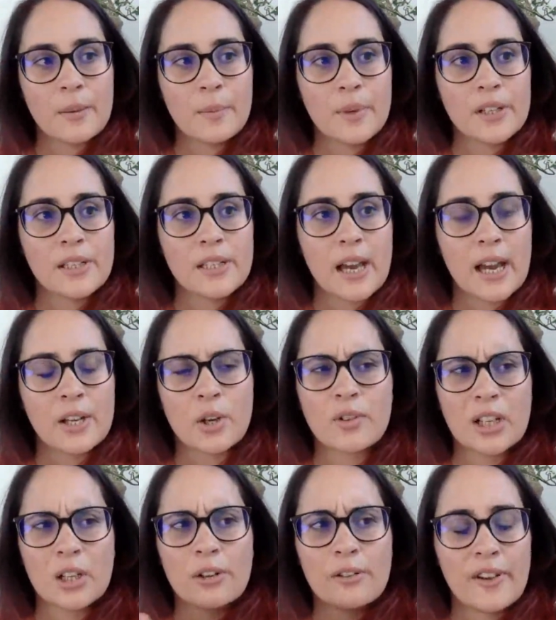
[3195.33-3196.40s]
fan, but I
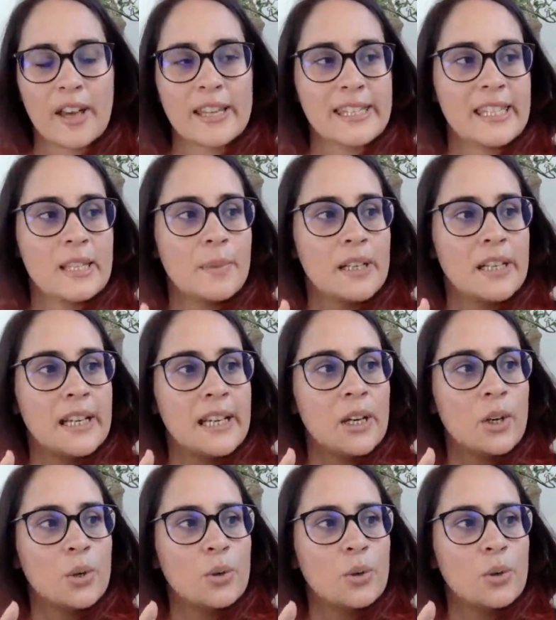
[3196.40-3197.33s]
don't read a lot of fantasy, but